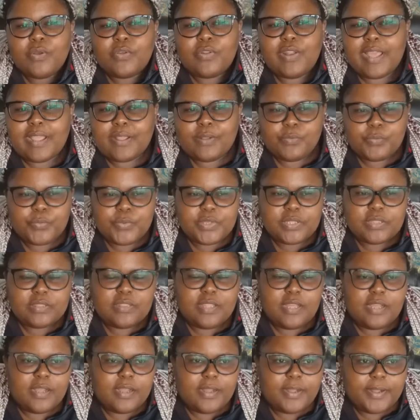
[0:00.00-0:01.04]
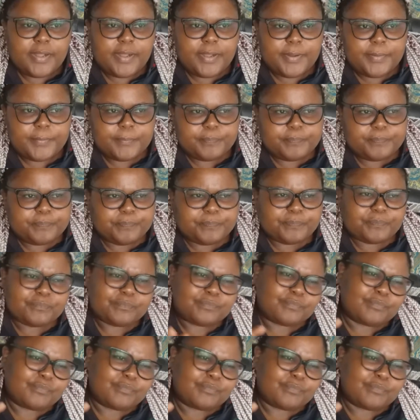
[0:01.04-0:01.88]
like with the